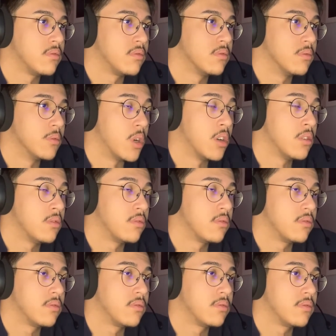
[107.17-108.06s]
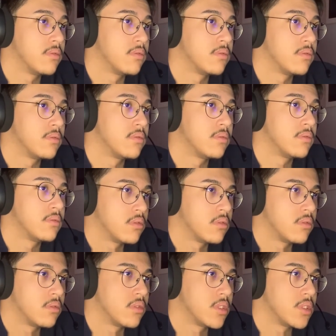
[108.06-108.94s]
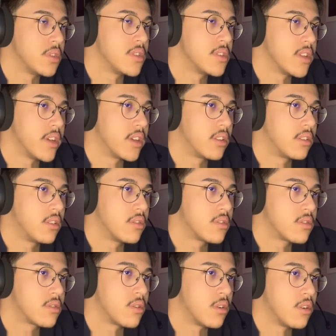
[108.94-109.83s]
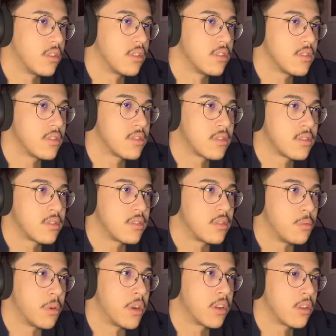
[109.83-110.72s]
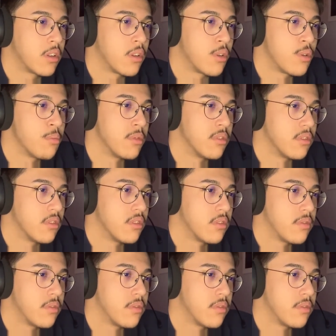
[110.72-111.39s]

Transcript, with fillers: Wow. So he's like the strongest regular human.